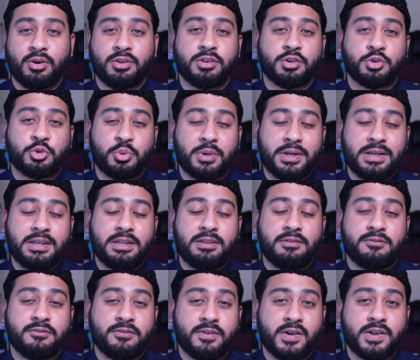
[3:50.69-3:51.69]
on the
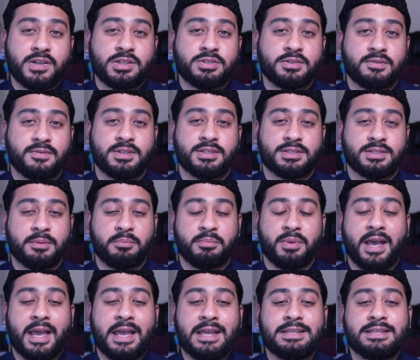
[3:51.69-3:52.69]
21st of December
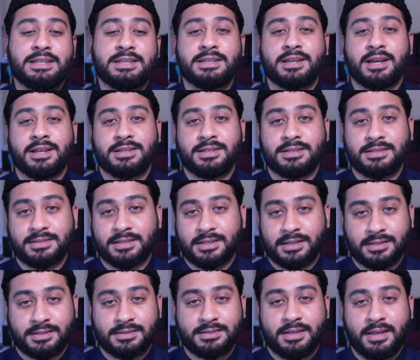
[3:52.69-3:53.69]

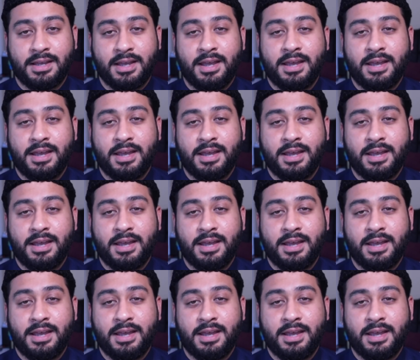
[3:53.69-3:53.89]
1896